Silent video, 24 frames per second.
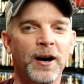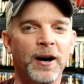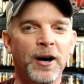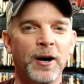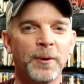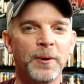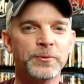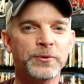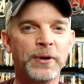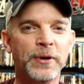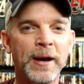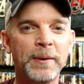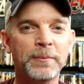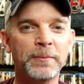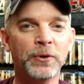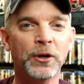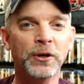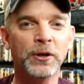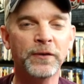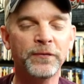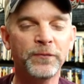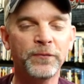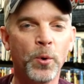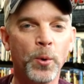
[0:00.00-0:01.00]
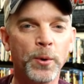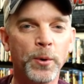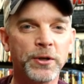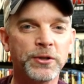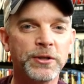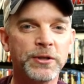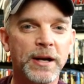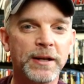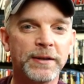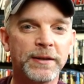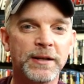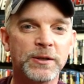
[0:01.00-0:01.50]
Um, so I'm looking forward to
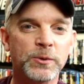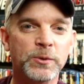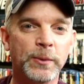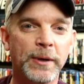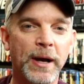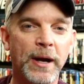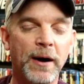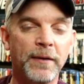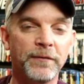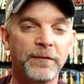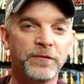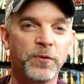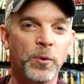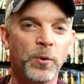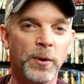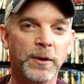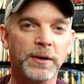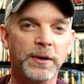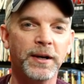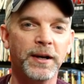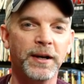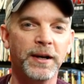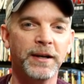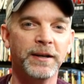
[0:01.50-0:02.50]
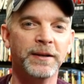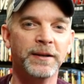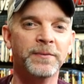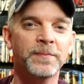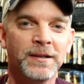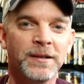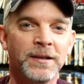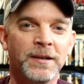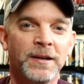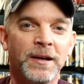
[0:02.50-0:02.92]
checking this one out in 4K.